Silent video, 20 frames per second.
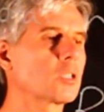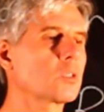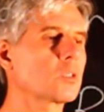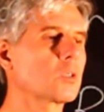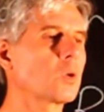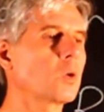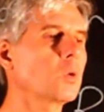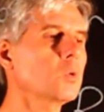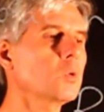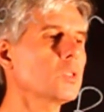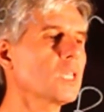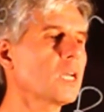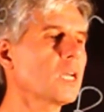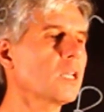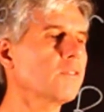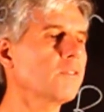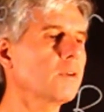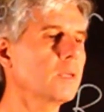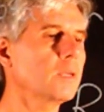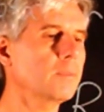It's cos
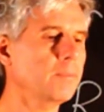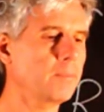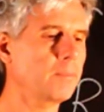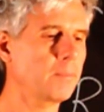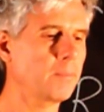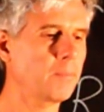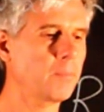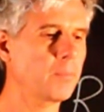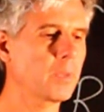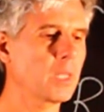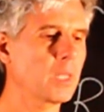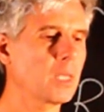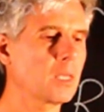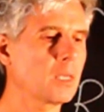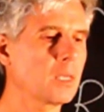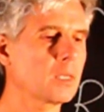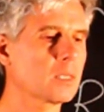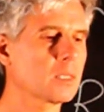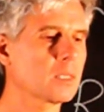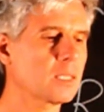alpha,
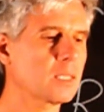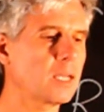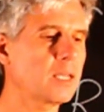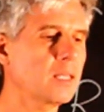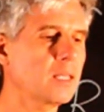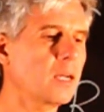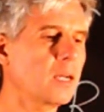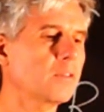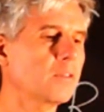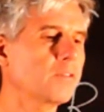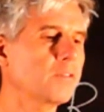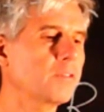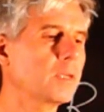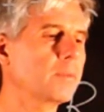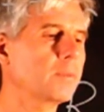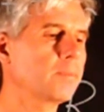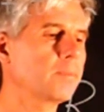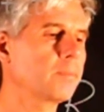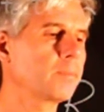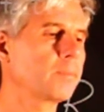sine
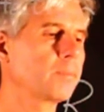alpha,